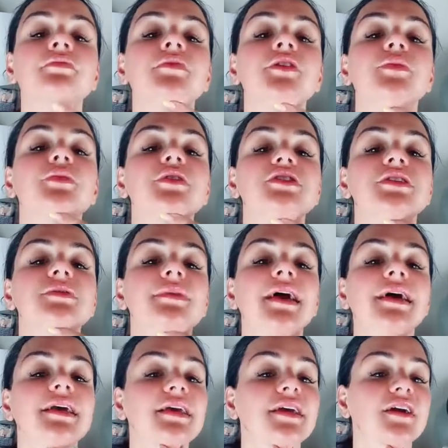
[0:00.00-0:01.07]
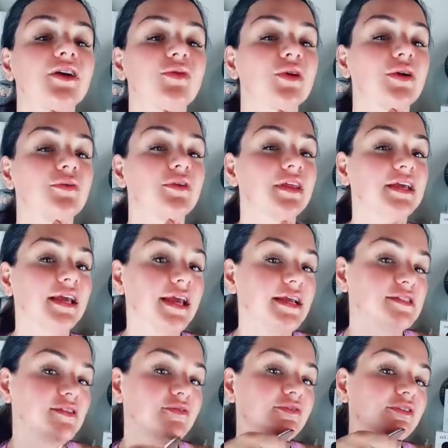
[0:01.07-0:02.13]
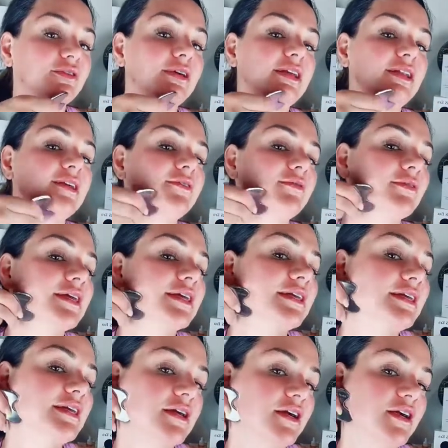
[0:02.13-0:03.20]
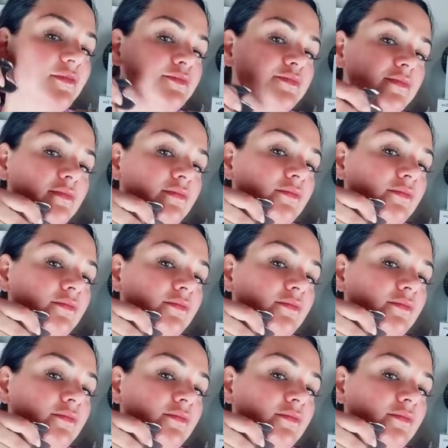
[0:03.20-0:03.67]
You're pushing back here where it really cakes the fluid, and right here.